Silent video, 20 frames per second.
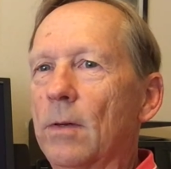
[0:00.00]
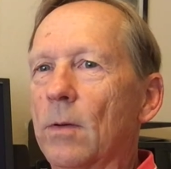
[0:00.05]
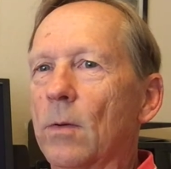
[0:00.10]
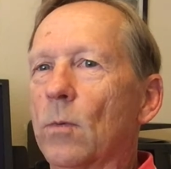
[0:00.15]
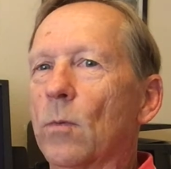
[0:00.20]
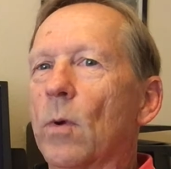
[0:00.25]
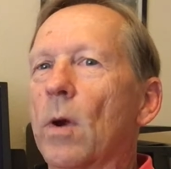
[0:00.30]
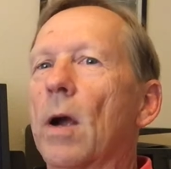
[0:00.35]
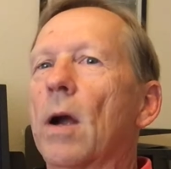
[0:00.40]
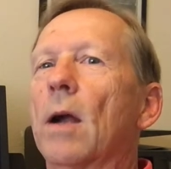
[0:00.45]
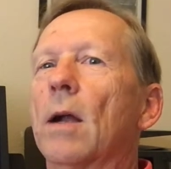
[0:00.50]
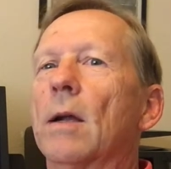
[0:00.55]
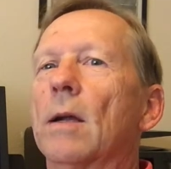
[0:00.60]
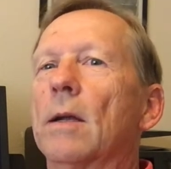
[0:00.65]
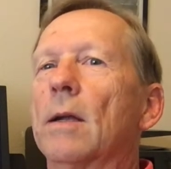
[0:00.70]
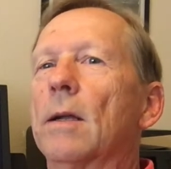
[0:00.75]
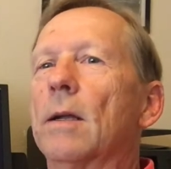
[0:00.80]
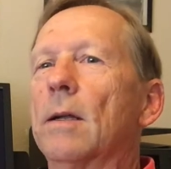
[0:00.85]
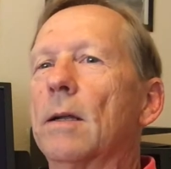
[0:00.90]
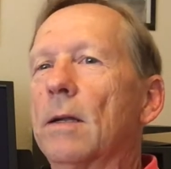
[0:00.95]
where
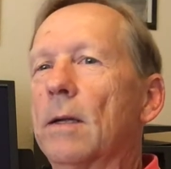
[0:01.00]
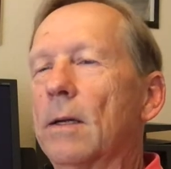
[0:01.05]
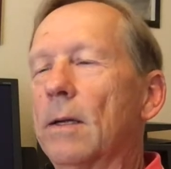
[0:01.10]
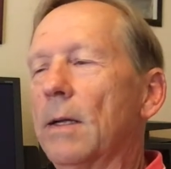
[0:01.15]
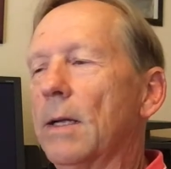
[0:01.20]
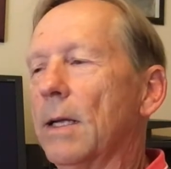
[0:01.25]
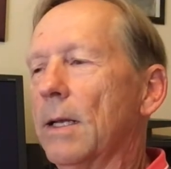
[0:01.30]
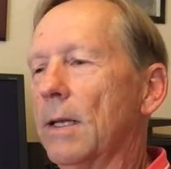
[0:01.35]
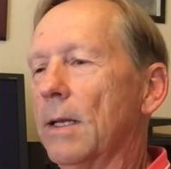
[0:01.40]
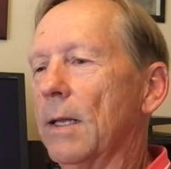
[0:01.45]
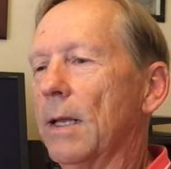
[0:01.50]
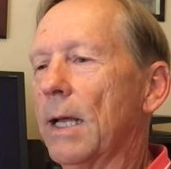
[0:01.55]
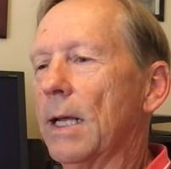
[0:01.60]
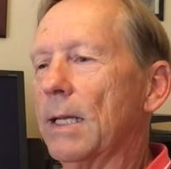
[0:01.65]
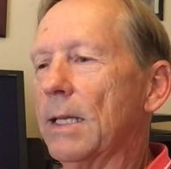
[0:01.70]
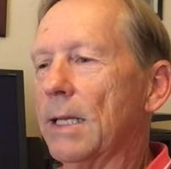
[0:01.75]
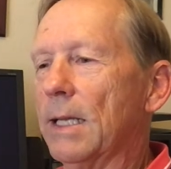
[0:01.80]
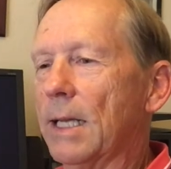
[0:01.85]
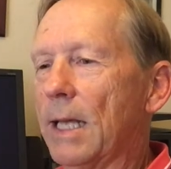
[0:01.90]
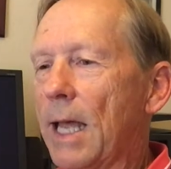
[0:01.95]
it
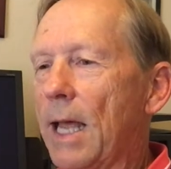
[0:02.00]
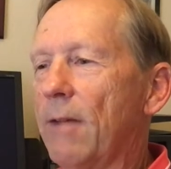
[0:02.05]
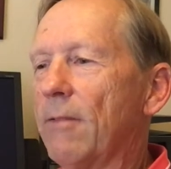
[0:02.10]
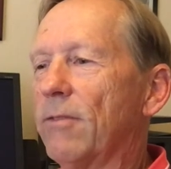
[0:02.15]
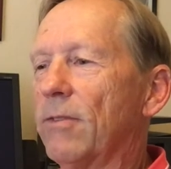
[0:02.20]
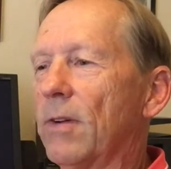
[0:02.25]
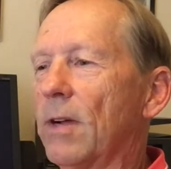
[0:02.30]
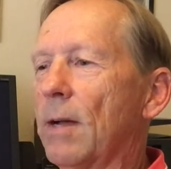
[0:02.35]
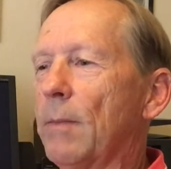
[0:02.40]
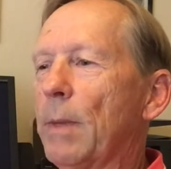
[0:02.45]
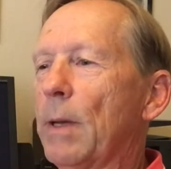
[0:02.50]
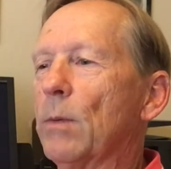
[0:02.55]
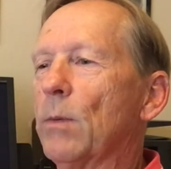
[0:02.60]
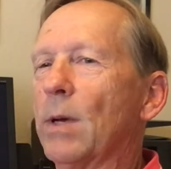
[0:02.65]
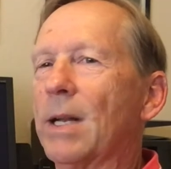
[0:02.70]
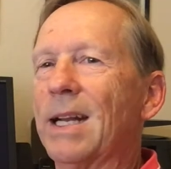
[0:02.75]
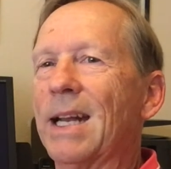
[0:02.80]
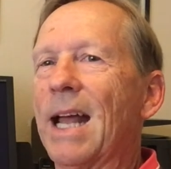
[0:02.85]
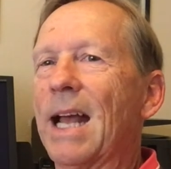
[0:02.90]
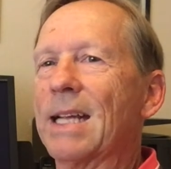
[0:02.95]
likely came from and
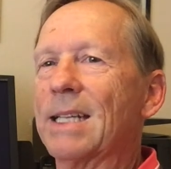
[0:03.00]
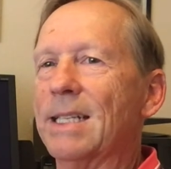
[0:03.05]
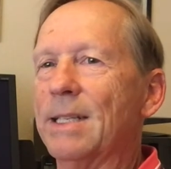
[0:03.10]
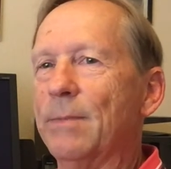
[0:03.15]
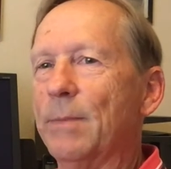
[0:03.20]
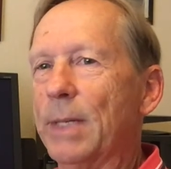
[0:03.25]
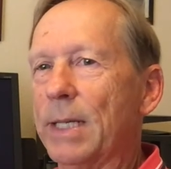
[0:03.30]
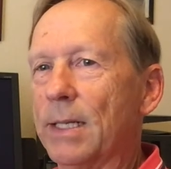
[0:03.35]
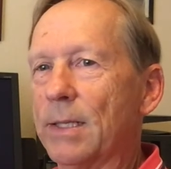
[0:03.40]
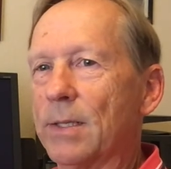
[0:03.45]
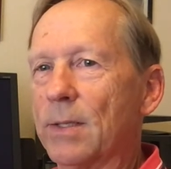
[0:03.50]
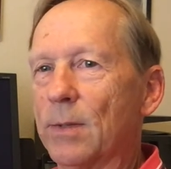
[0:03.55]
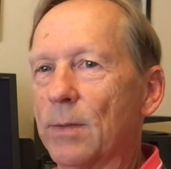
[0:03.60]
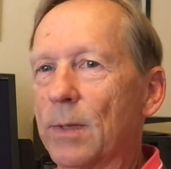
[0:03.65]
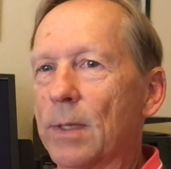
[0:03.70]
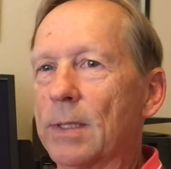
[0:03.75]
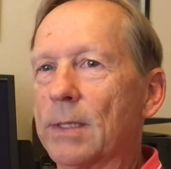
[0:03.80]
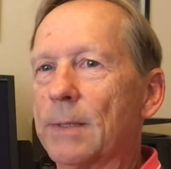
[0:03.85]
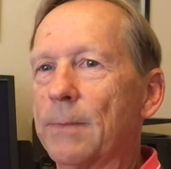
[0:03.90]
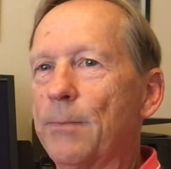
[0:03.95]
what it actually means to
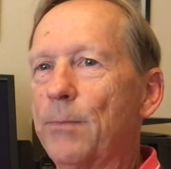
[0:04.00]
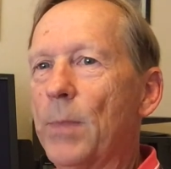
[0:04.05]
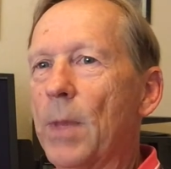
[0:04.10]
us.